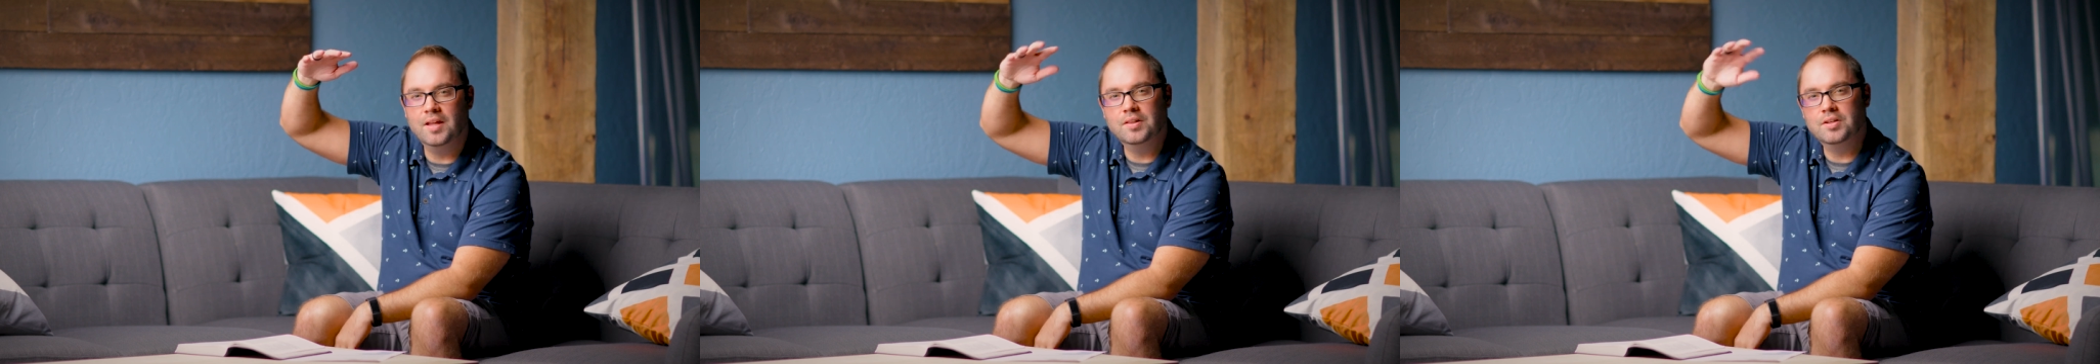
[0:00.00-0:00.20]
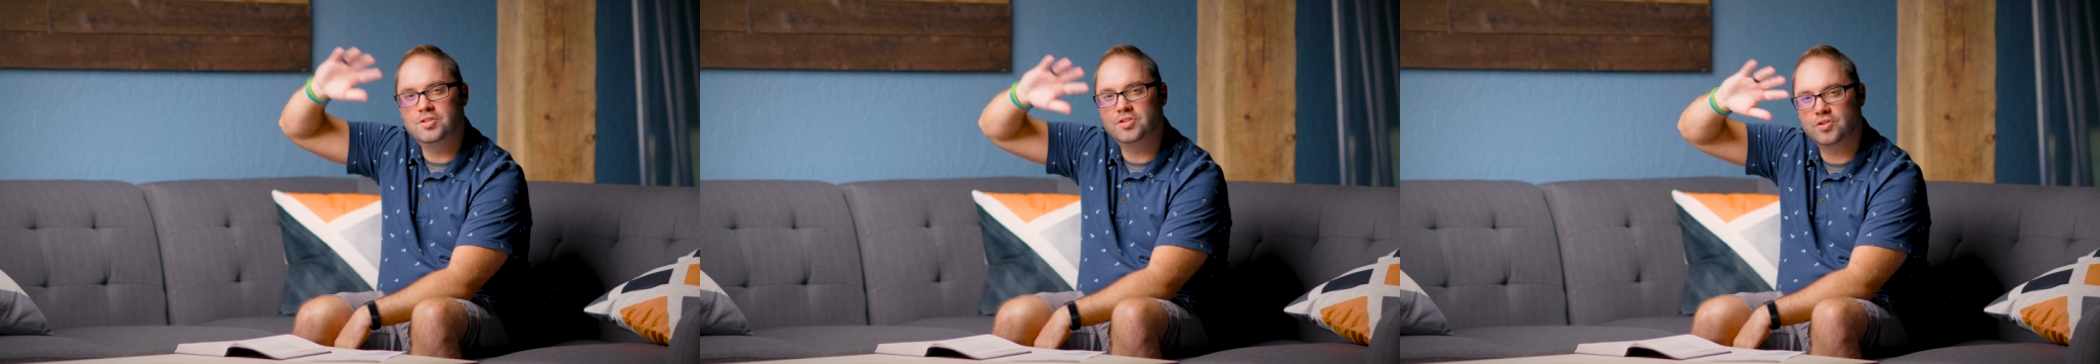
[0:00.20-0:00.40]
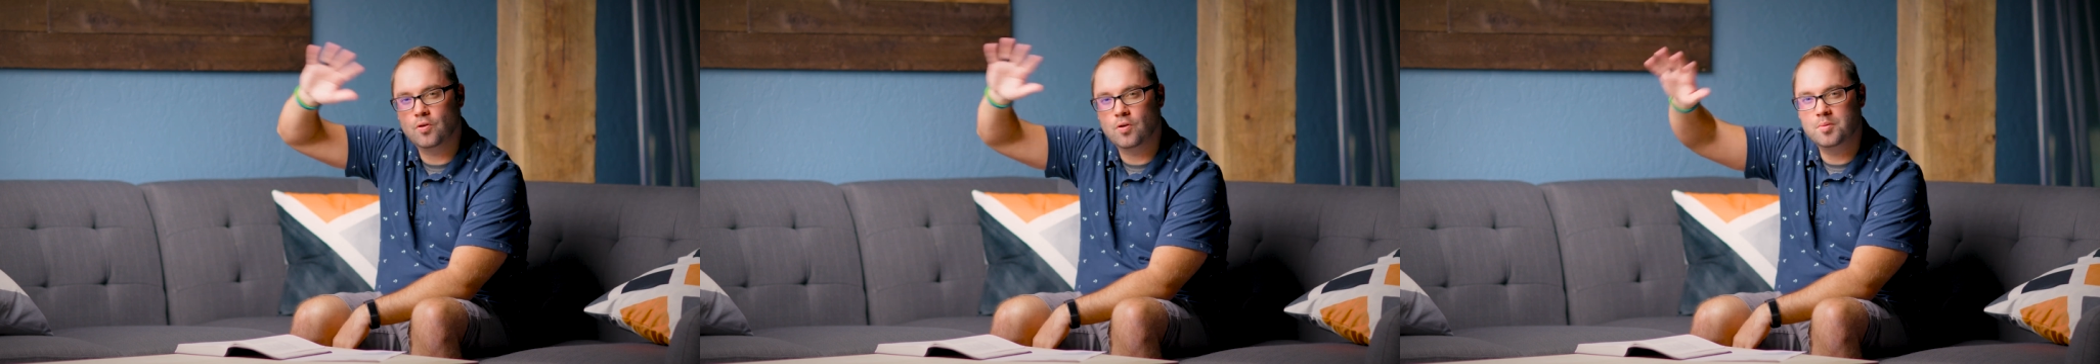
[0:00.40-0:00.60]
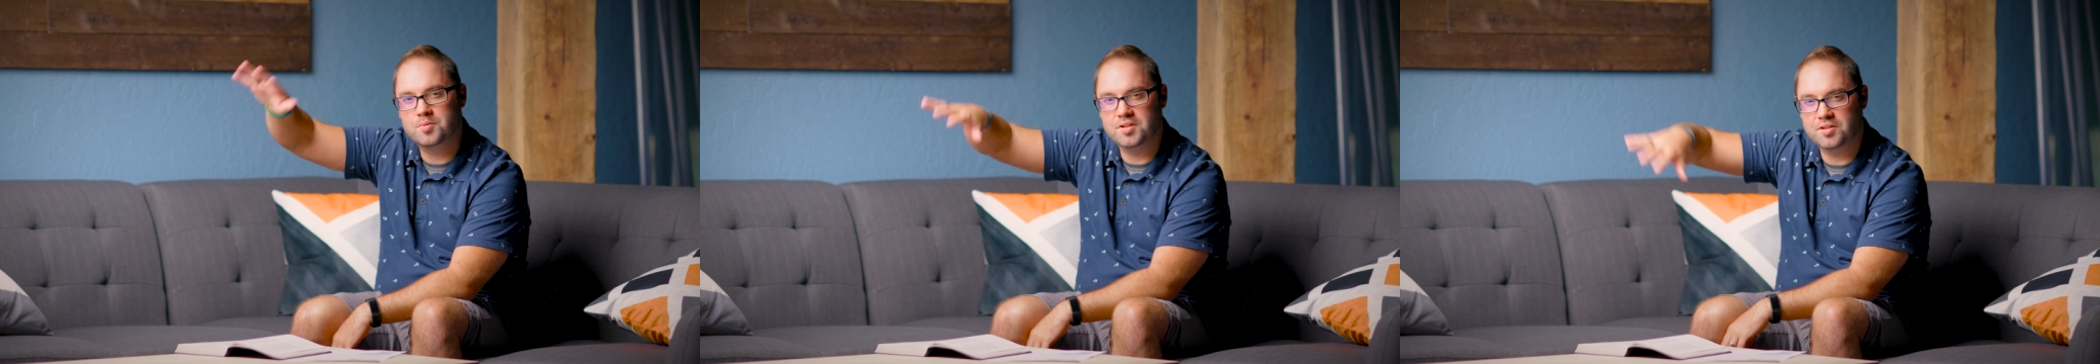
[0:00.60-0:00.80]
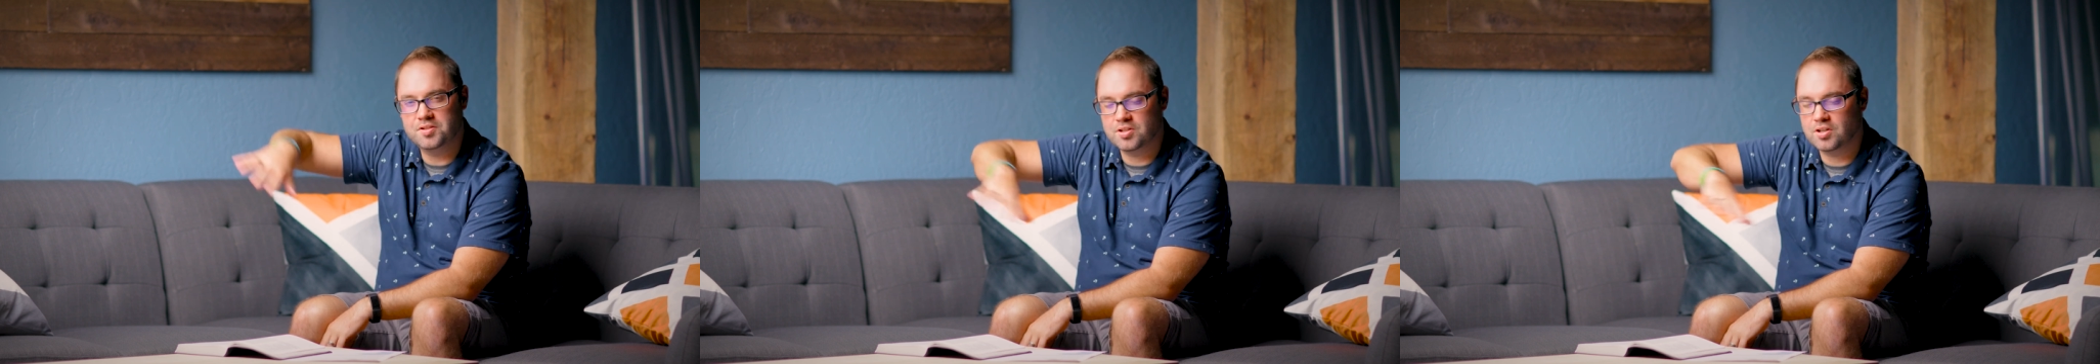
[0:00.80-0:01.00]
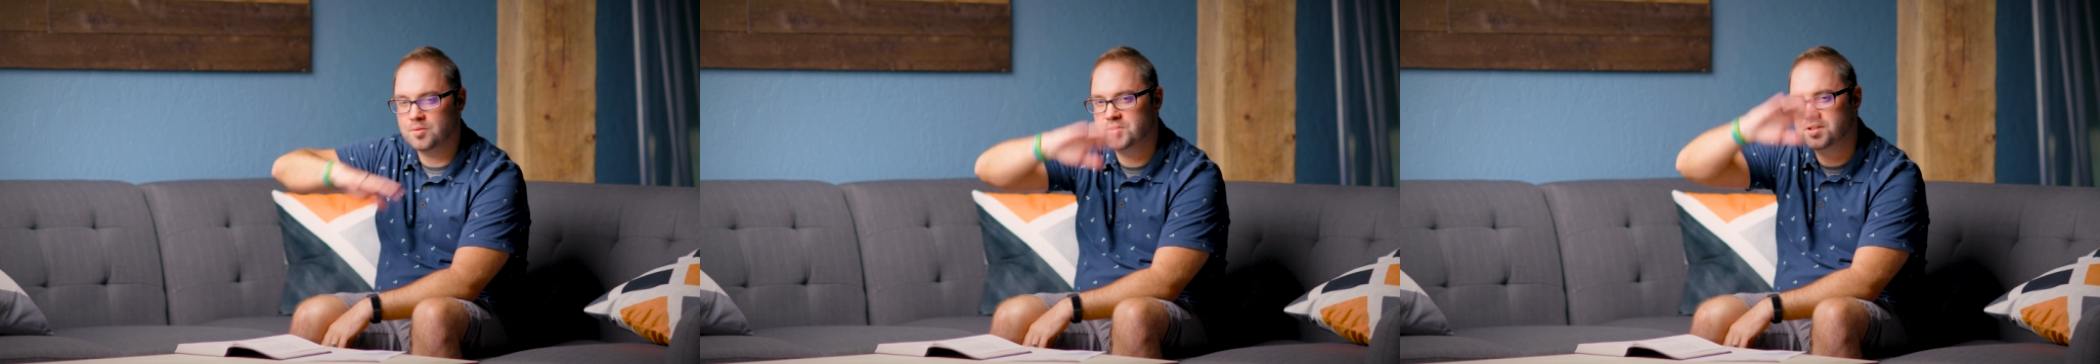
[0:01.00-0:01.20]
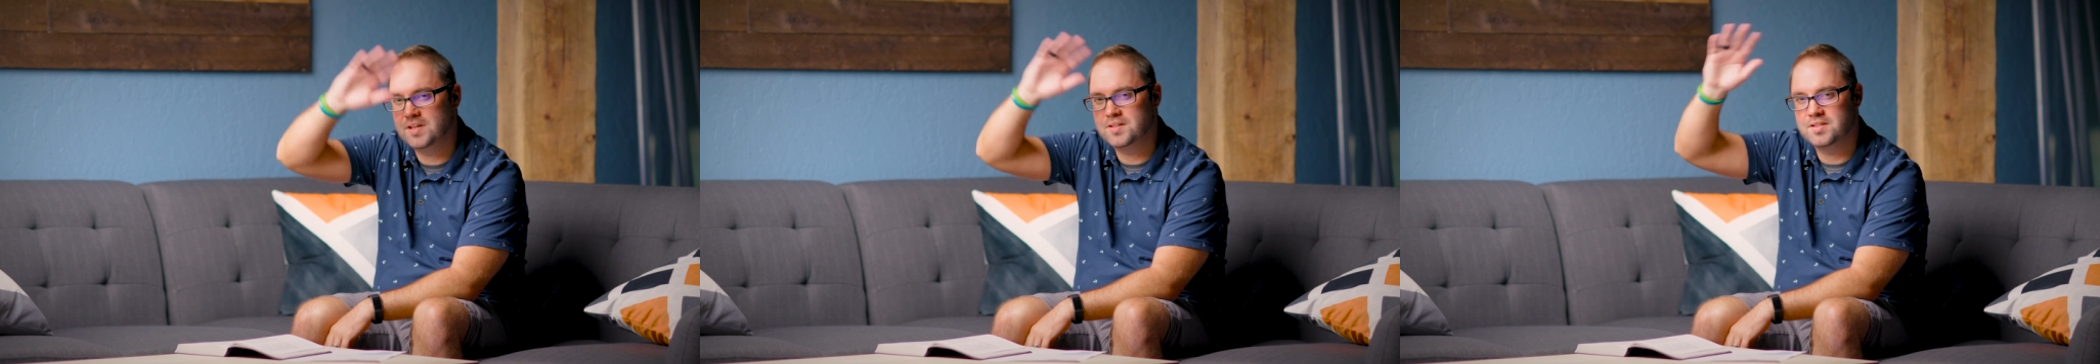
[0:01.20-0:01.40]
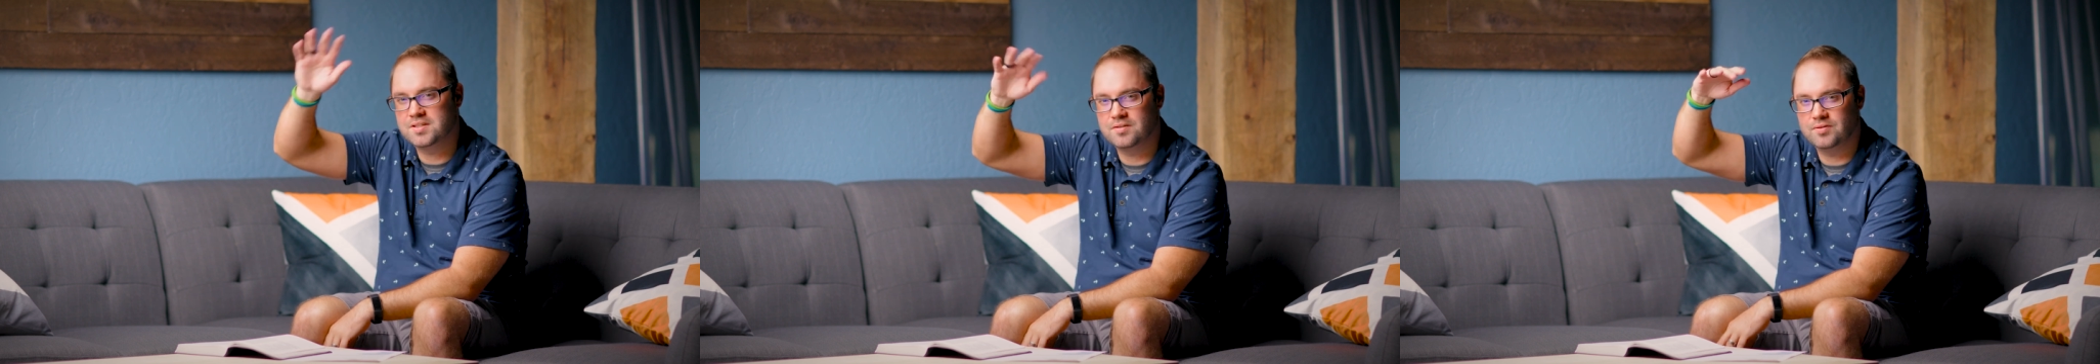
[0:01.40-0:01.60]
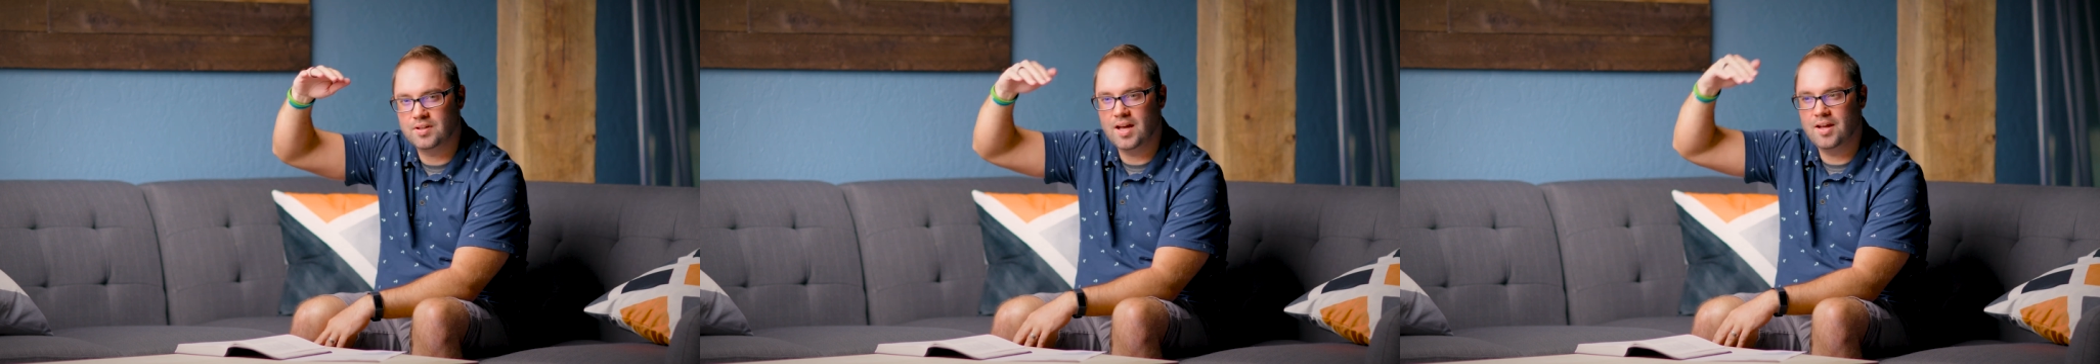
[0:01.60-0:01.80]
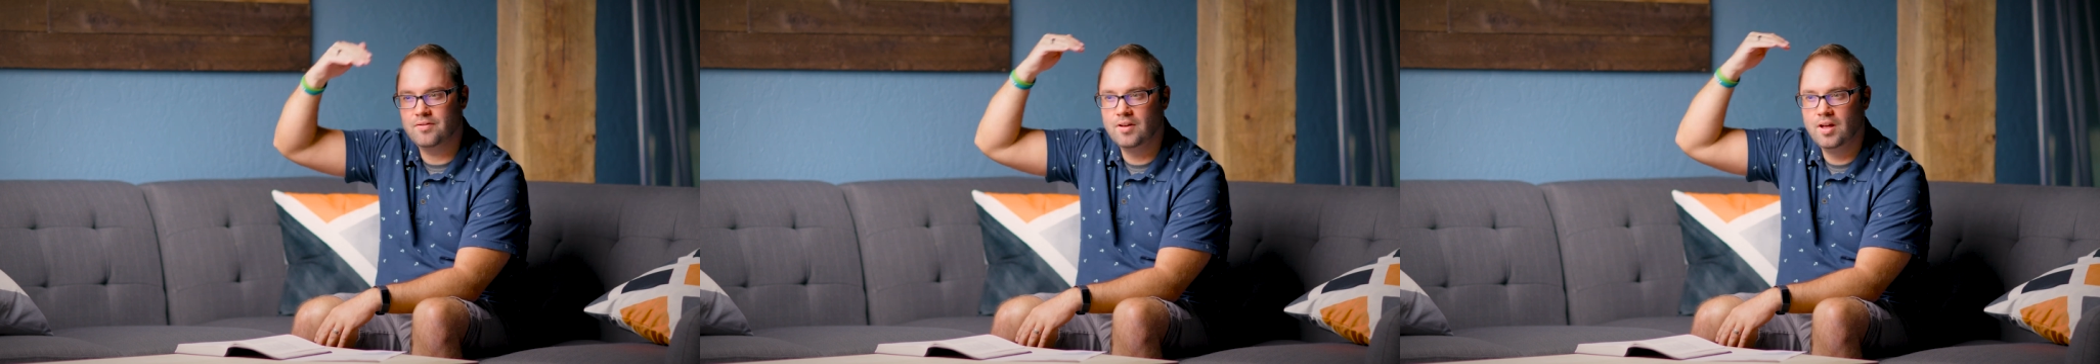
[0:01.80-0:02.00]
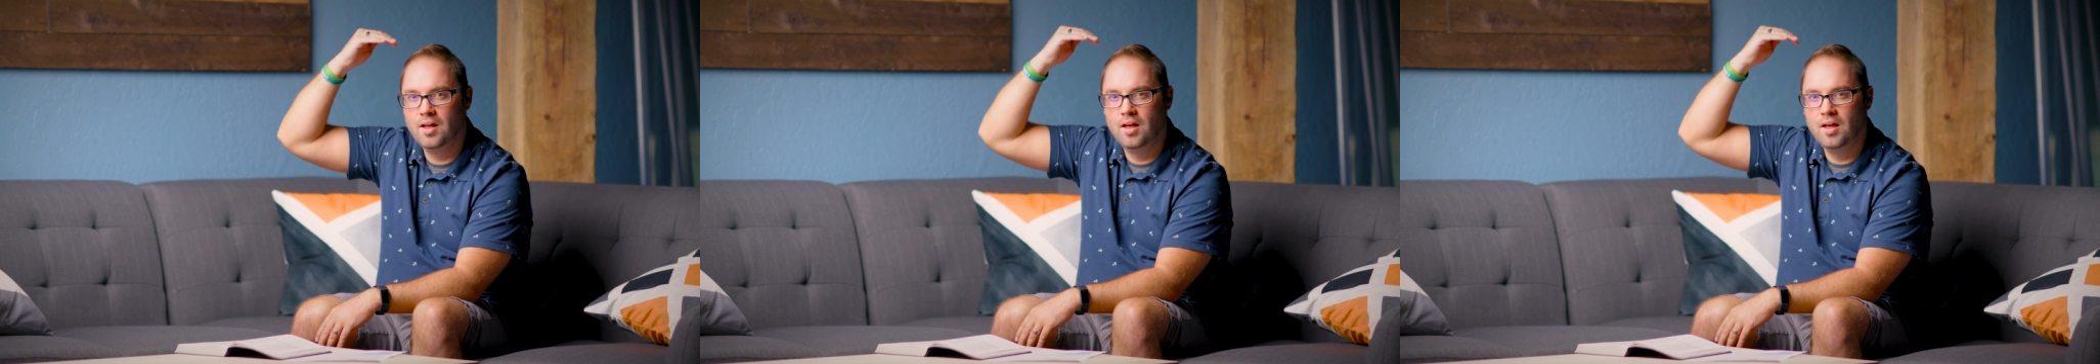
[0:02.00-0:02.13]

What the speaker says: and the storms and the circumstances of life